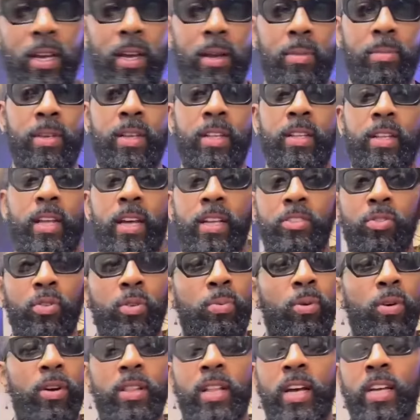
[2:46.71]
I mean, that
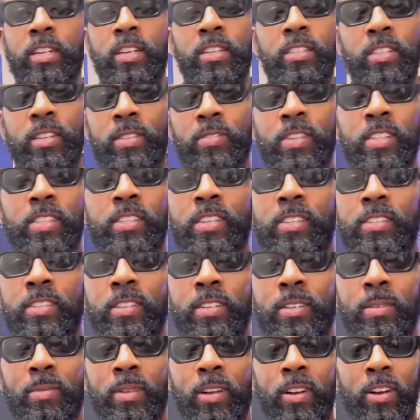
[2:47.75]
three-point line doesn't even exist
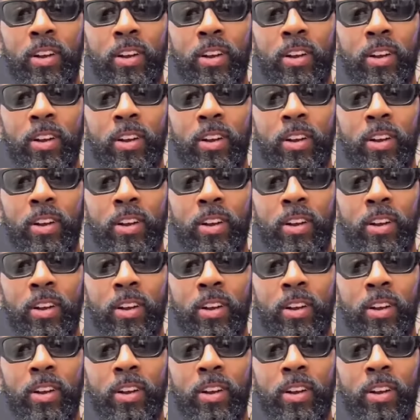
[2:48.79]
in them.